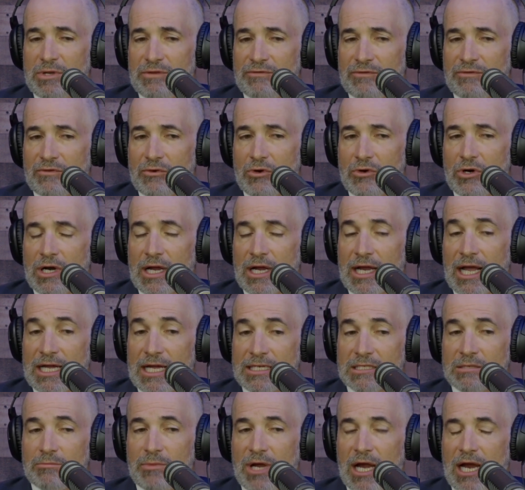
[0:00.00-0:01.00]
before I
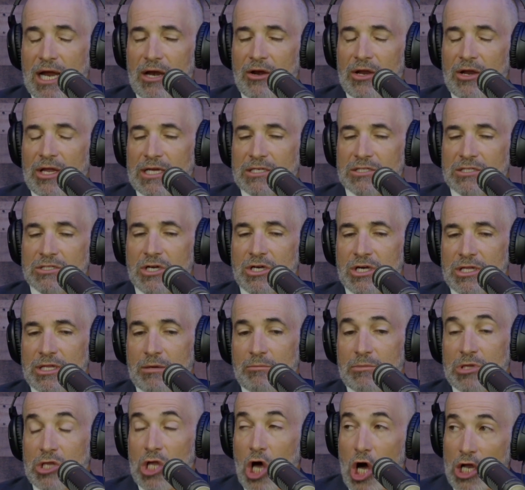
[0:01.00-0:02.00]
got to Meharry, I saw
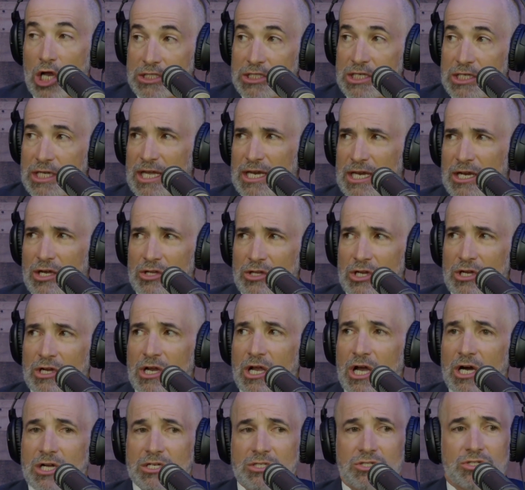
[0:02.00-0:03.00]
them launching in other
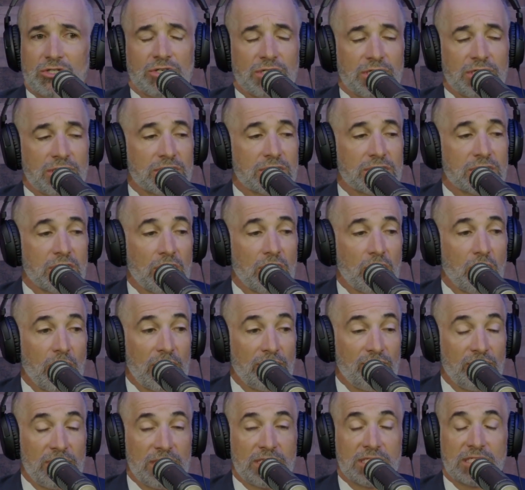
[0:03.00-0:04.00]
countries, so
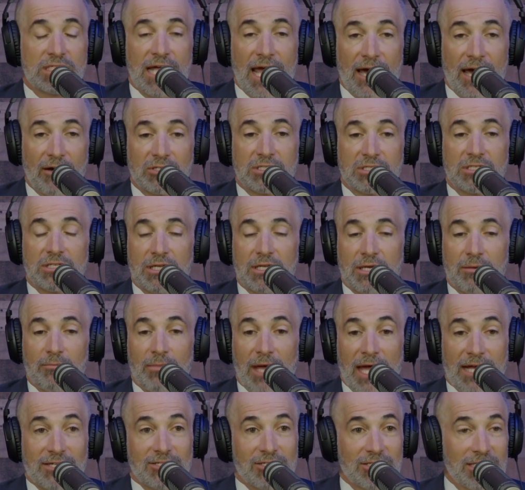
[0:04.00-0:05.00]
I reached out to
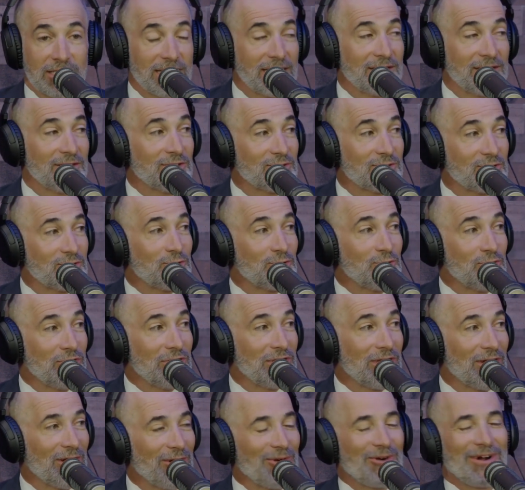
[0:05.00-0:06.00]
them, actually in the
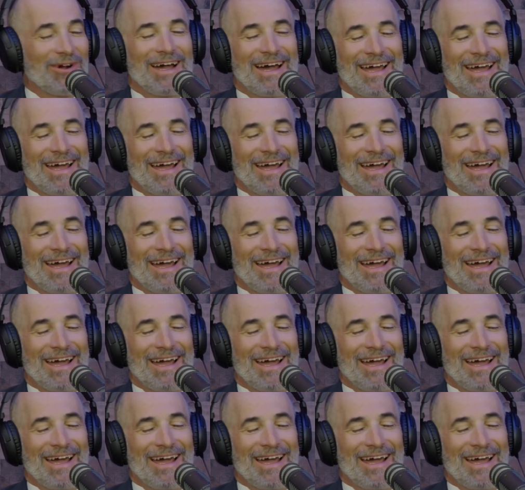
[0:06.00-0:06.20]
studio.